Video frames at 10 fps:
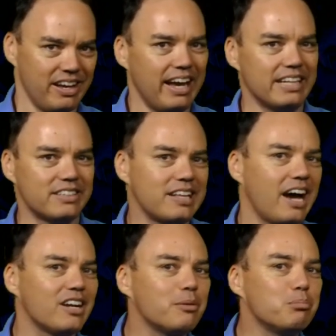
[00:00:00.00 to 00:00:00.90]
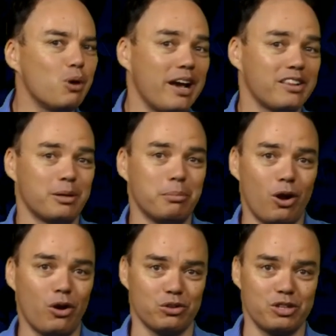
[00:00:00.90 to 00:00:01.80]
and started browsing
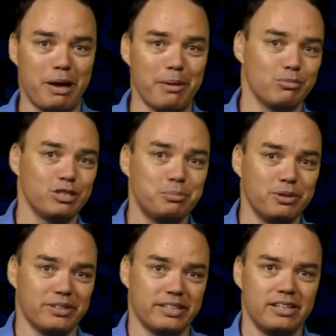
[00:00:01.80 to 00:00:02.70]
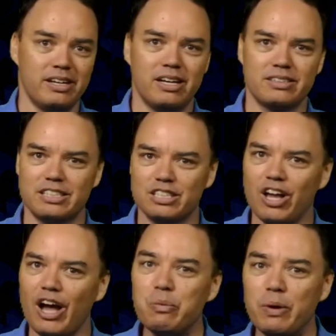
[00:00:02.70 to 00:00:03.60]
blogs about bridge building to
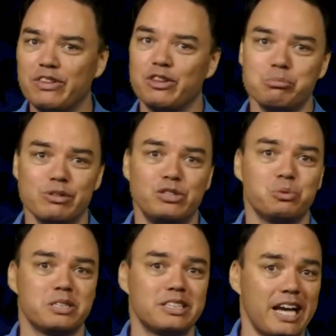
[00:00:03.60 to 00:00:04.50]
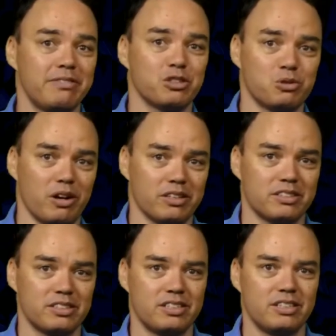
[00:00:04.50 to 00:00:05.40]
decide whether the bridge was safe to
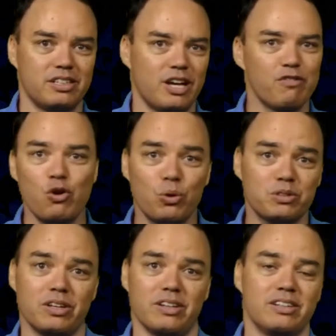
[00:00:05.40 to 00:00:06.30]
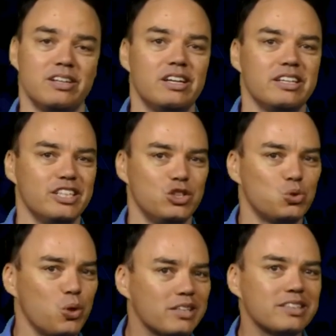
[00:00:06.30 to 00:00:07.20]
cross? Of course not. You
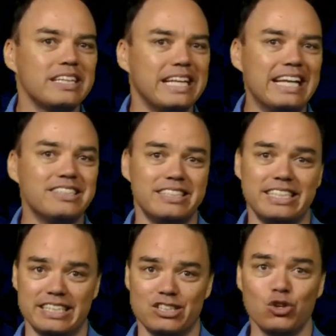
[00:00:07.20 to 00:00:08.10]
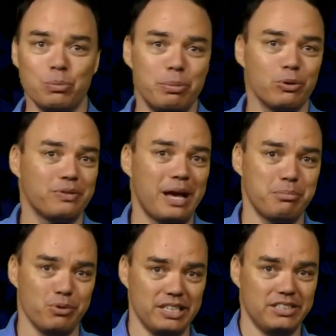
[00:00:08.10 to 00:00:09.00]
trust in the engineers who built that
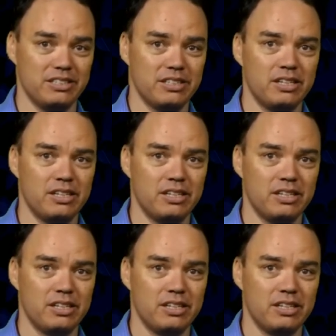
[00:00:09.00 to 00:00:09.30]
bridge.